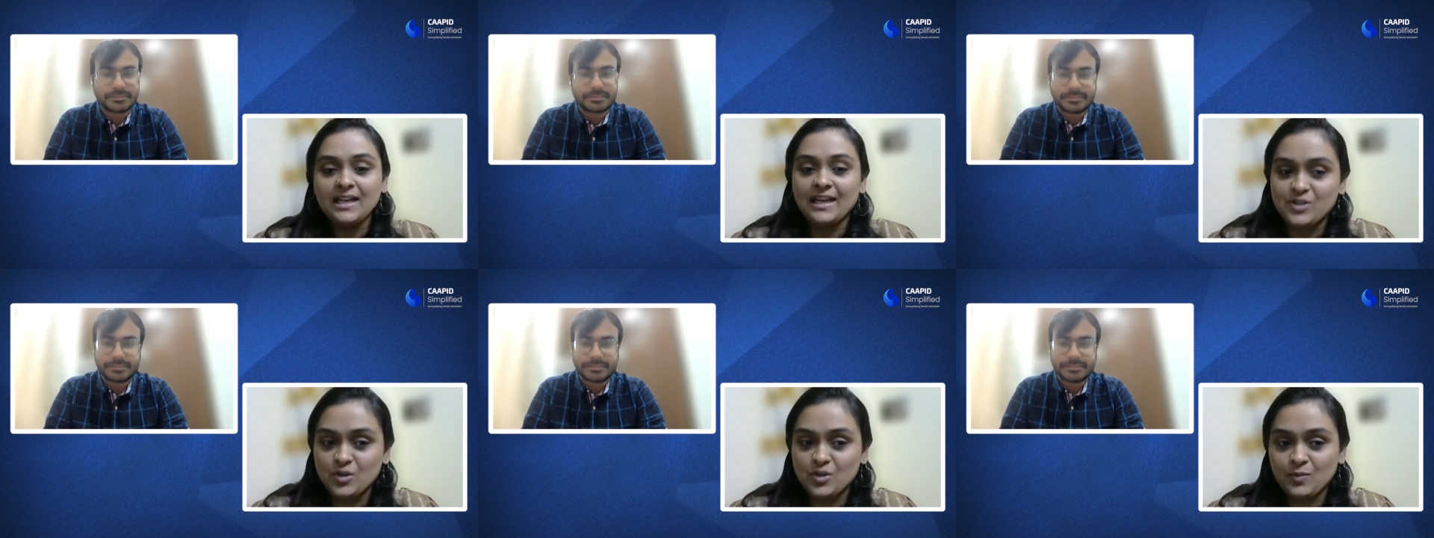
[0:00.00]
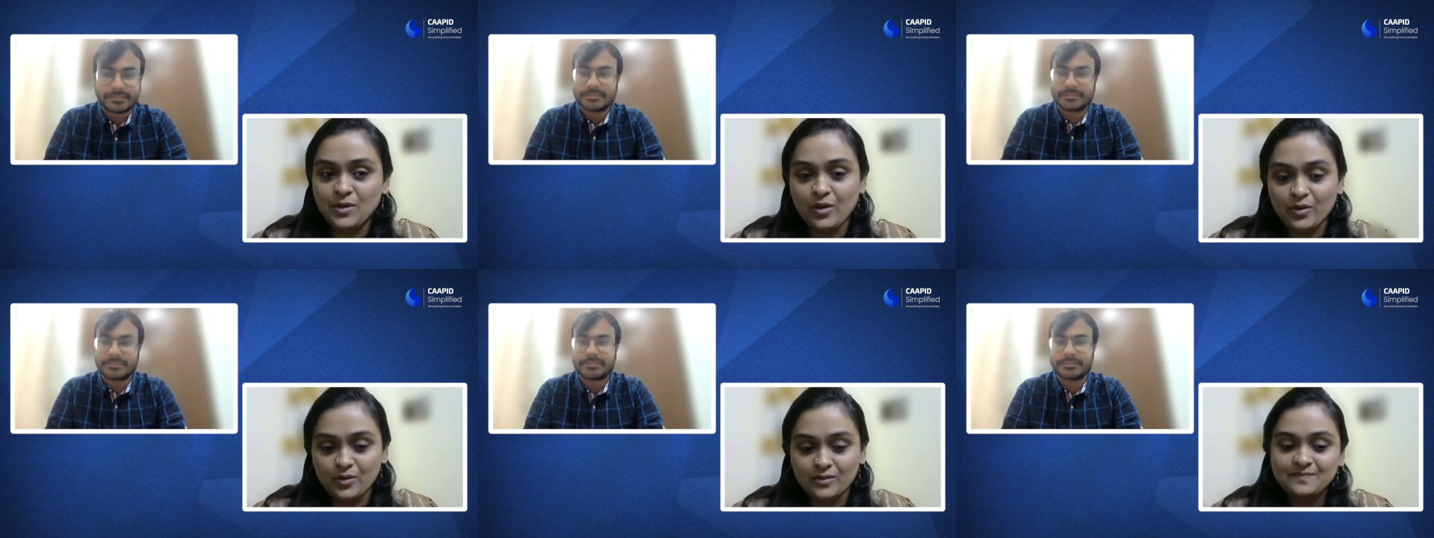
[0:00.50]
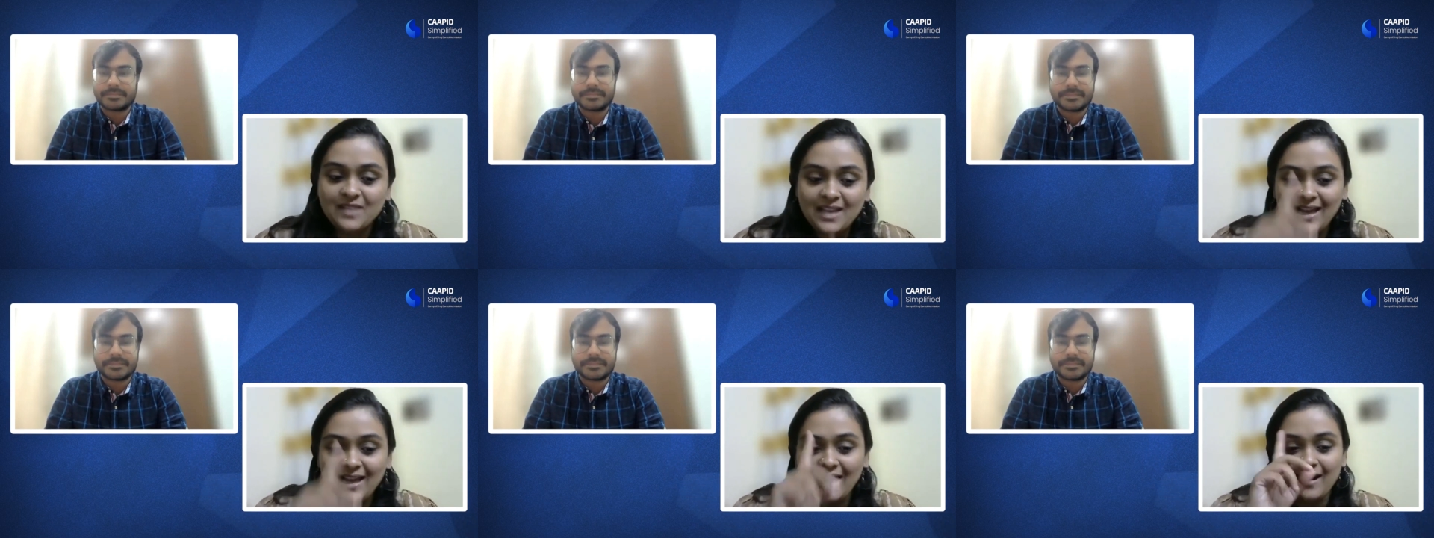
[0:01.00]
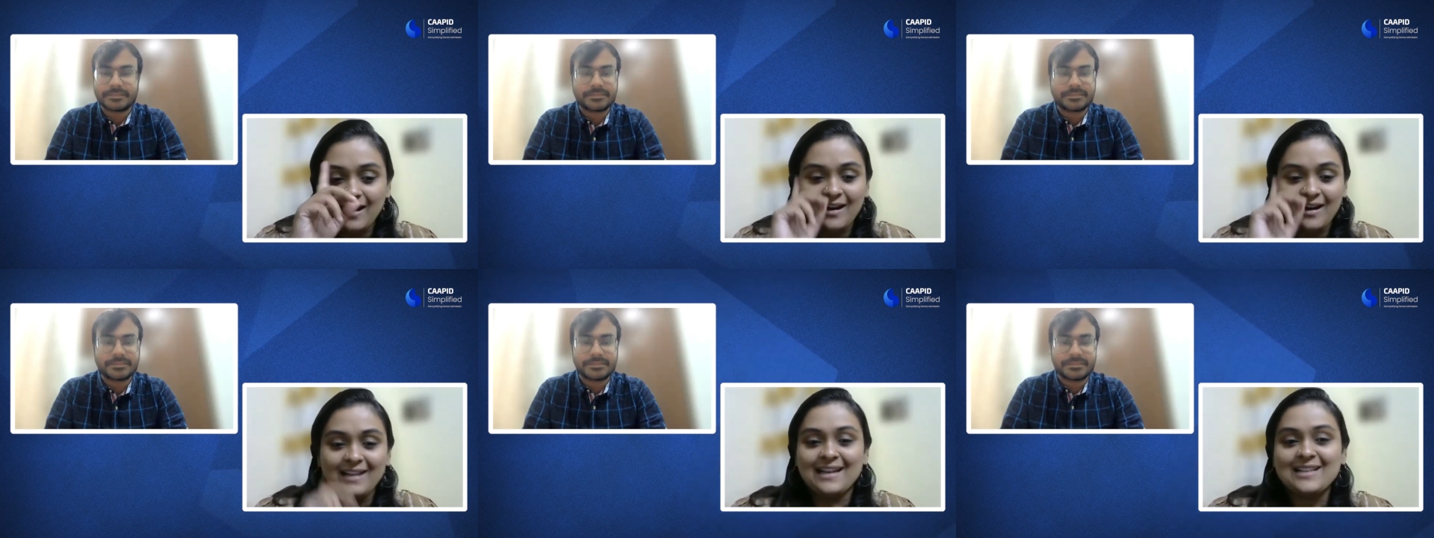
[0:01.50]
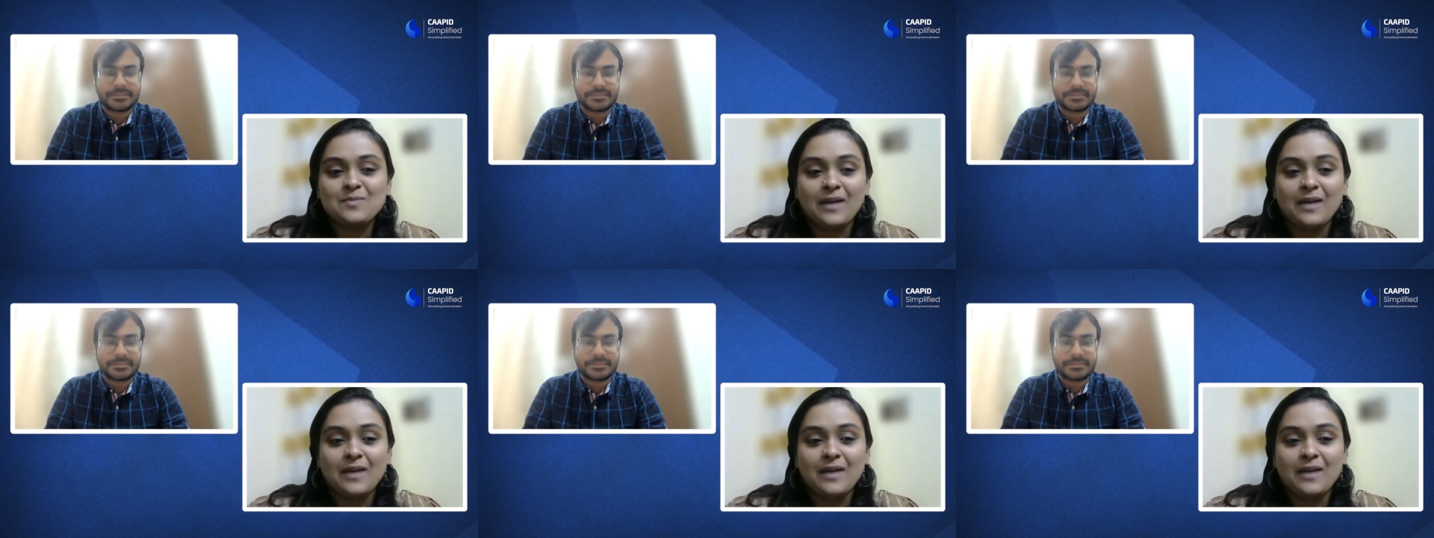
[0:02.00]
Speaker 1: it should be your own. Uh, that's